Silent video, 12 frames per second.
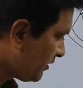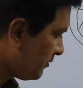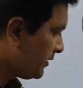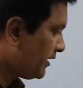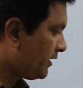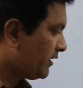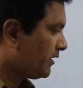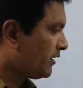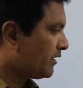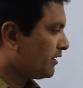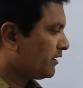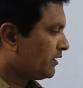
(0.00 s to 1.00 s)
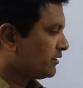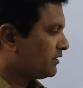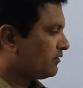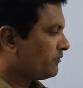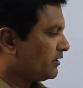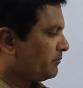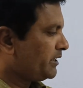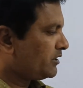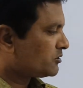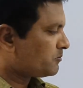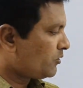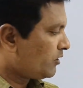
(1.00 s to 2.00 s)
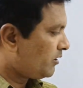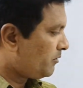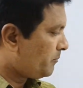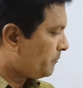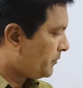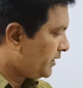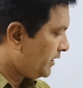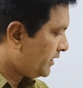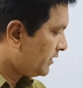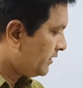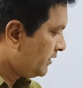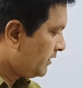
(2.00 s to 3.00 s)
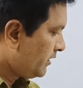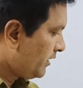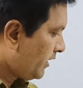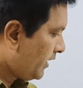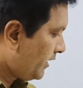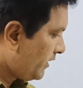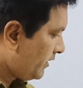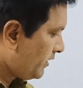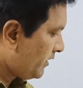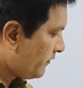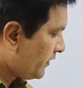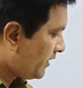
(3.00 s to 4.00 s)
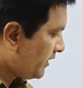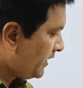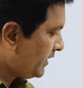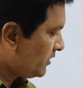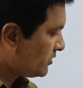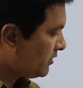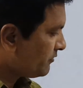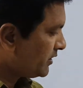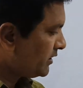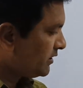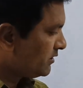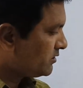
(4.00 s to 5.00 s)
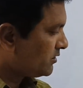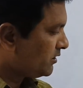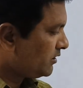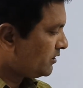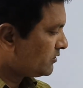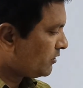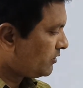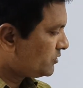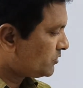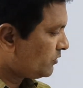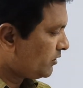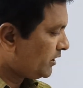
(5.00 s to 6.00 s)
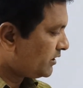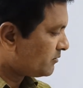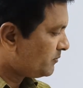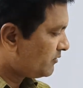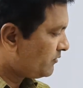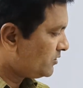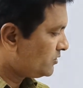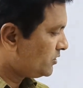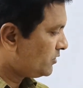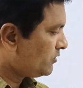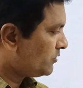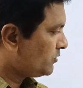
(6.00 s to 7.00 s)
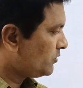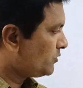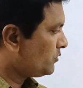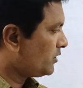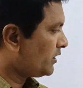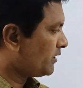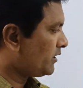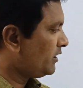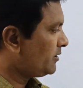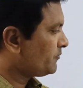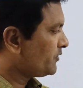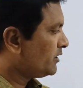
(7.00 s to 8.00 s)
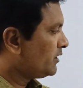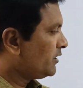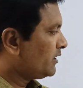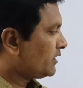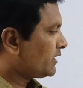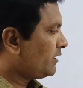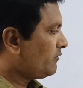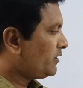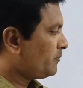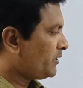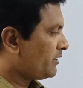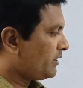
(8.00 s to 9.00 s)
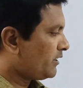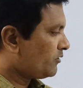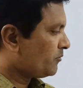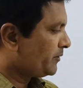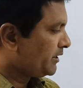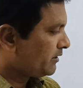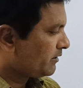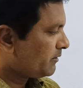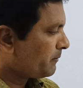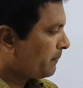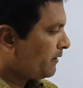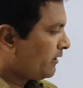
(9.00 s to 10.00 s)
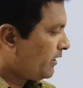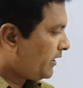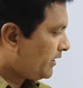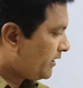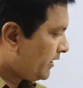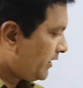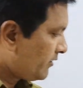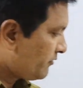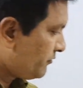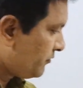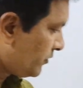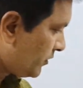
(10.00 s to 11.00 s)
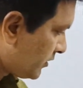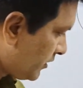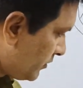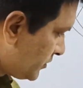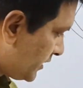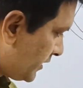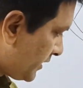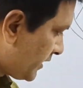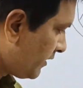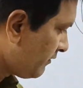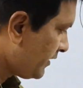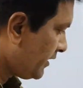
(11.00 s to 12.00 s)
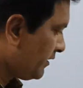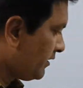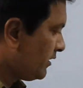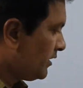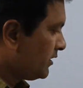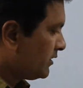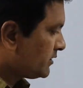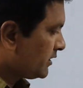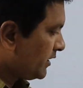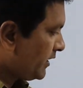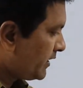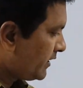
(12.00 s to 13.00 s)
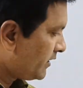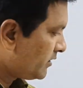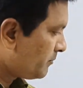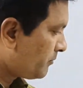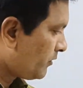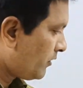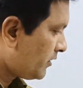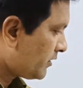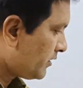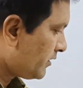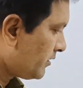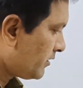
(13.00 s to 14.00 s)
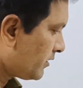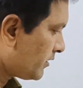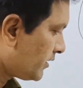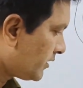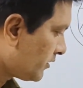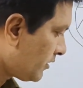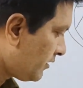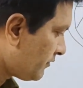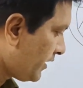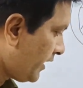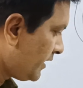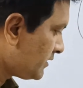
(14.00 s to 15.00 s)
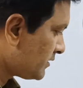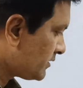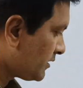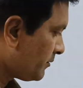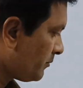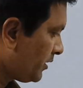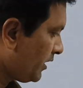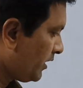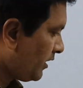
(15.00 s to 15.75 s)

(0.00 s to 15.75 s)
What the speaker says: will be a small peak, and the radiation of intensity is also less, between 0 to 200 Kelvin per nanometer. And at 4000 Kelvin, see again the plot, that graph has some